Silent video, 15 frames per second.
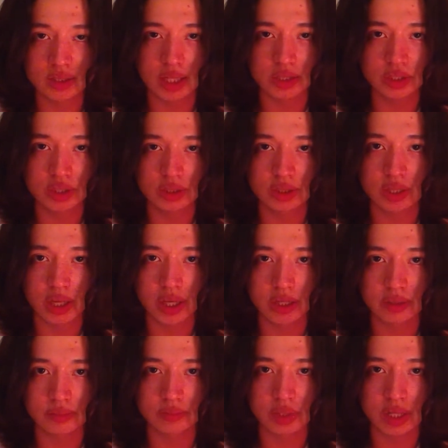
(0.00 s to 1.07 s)
that's just
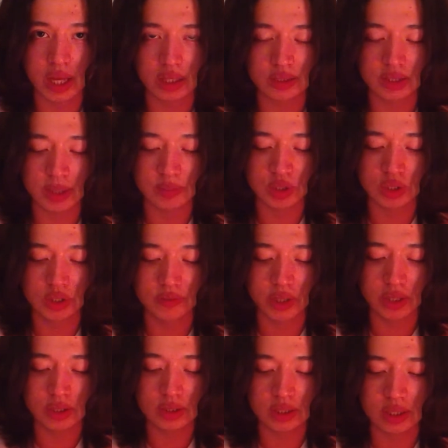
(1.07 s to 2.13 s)
like the next step to
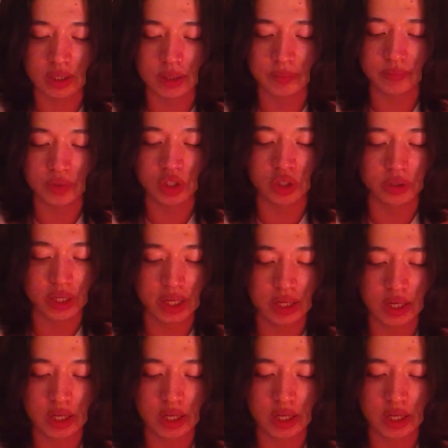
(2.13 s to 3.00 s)
university. You're here